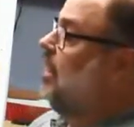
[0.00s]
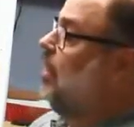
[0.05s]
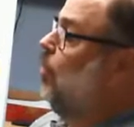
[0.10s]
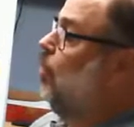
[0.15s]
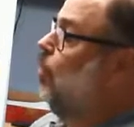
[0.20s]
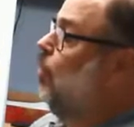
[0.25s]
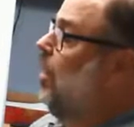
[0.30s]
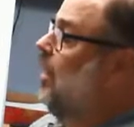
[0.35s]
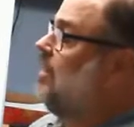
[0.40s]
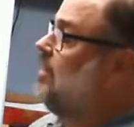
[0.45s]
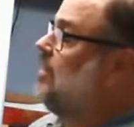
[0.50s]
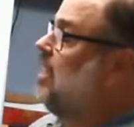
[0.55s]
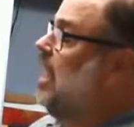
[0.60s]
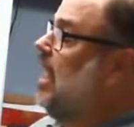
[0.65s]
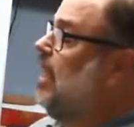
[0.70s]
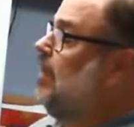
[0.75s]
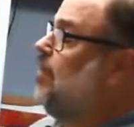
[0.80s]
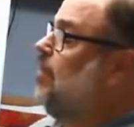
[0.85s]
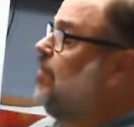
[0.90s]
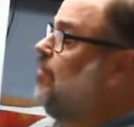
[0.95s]
what
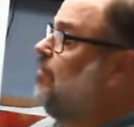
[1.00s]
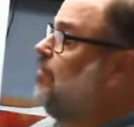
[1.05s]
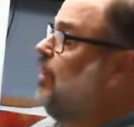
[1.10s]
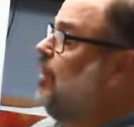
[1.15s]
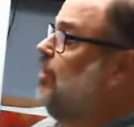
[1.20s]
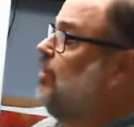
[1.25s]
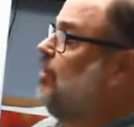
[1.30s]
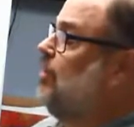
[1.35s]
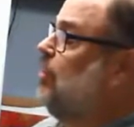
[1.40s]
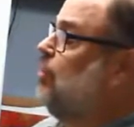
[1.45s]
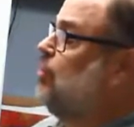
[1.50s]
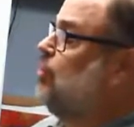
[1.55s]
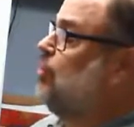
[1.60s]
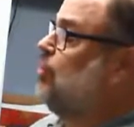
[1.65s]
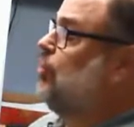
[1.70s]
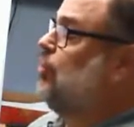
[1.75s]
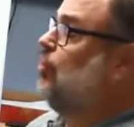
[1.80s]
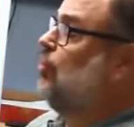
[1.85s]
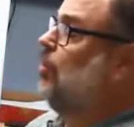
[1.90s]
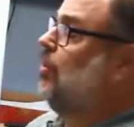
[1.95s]
type of
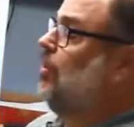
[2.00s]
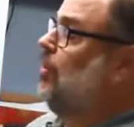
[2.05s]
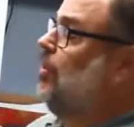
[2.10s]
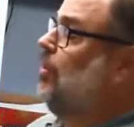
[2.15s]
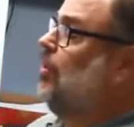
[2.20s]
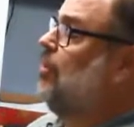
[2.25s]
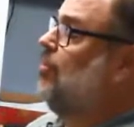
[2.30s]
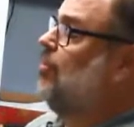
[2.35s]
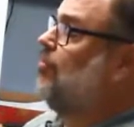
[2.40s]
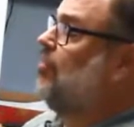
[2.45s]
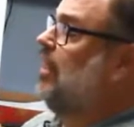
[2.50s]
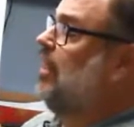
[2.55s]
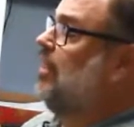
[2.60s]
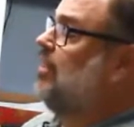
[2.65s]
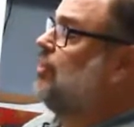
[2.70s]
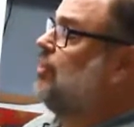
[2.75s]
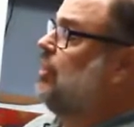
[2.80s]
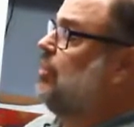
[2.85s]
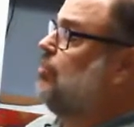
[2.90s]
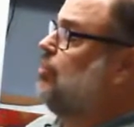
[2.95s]
suitable fire
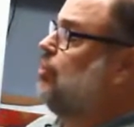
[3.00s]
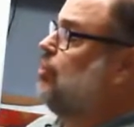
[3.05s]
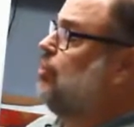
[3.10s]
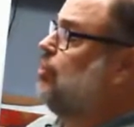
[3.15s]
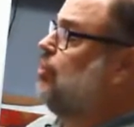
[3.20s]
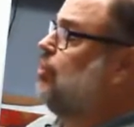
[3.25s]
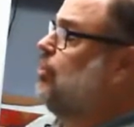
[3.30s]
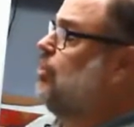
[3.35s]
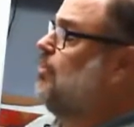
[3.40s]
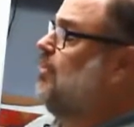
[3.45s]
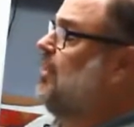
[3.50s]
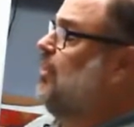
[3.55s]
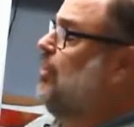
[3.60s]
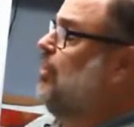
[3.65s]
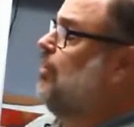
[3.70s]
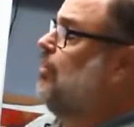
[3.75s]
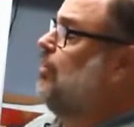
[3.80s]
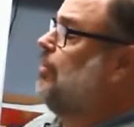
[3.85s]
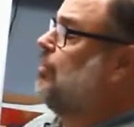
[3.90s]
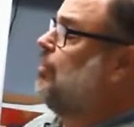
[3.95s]
extinguisher should be
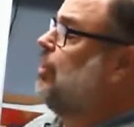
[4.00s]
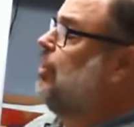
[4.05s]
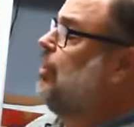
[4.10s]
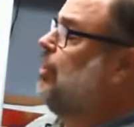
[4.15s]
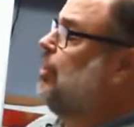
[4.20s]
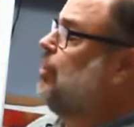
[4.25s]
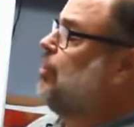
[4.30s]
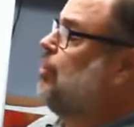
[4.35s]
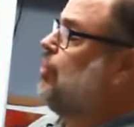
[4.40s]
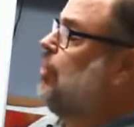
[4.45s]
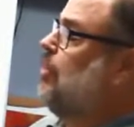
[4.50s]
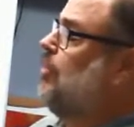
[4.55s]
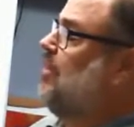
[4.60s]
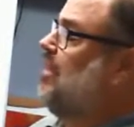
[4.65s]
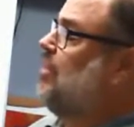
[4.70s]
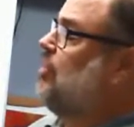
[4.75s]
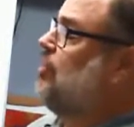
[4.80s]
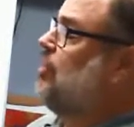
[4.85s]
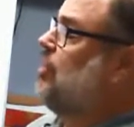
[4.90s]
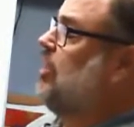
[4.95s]
used. Should it be a
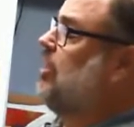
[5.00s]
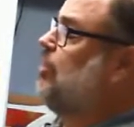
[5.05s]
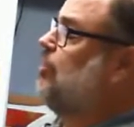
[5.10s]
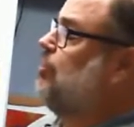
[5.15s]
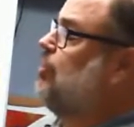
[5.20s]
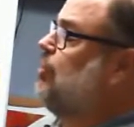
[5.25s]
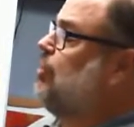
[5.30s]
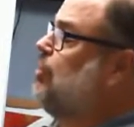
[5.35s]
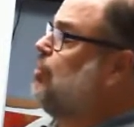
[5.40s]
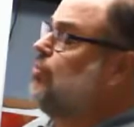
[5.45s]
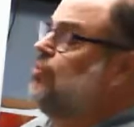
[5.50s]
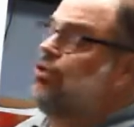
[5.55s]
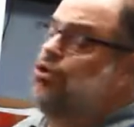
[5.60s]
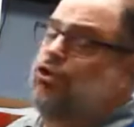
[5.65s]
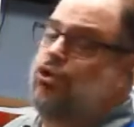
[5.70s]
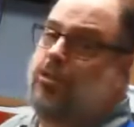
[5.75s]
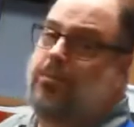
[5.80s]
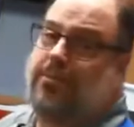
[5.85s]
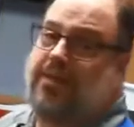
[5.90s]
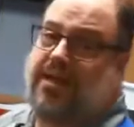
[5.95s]
CO2?
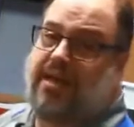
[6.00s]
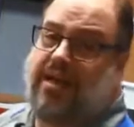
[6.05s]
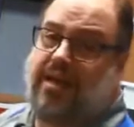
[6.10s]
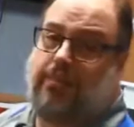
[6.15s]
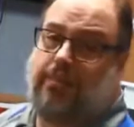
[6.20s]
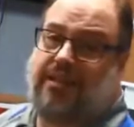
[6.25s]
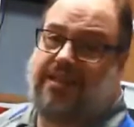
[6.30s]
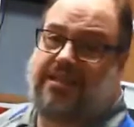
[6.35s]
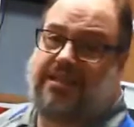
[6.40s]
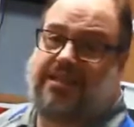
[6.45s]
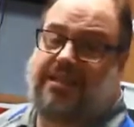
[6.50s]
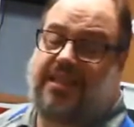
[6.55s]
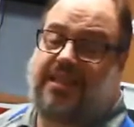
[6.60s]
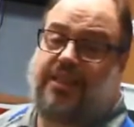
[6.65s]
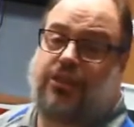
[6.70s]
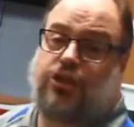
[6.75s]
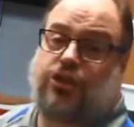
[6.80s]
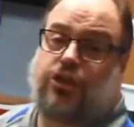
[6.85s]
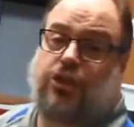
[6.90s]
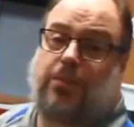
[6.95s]
Should it be an ABC?
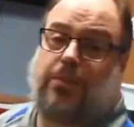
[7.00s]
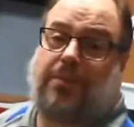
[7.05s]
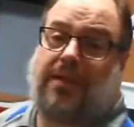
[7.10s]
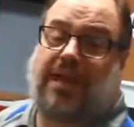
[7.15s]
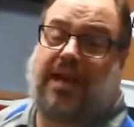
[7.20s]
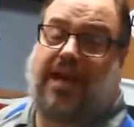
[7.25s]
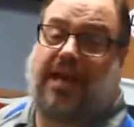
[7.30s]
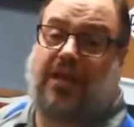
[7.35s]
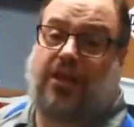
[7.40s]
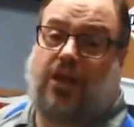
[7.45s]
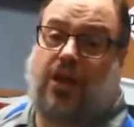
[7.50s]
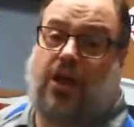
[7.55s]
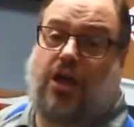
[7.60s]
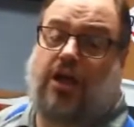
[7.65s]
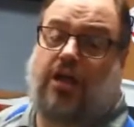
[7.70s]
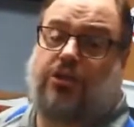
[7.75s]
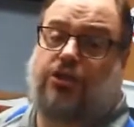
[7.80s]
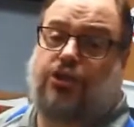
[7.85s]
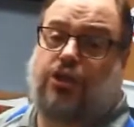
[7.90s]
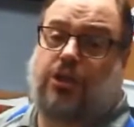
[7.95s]
Should it be a
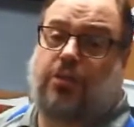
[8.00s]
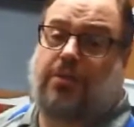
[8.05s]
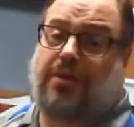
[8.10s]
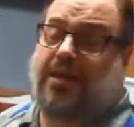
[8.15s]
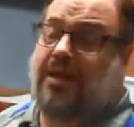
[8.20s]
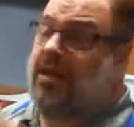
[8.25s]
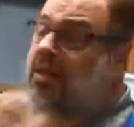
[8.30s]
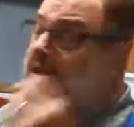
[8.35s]
halon? Should it be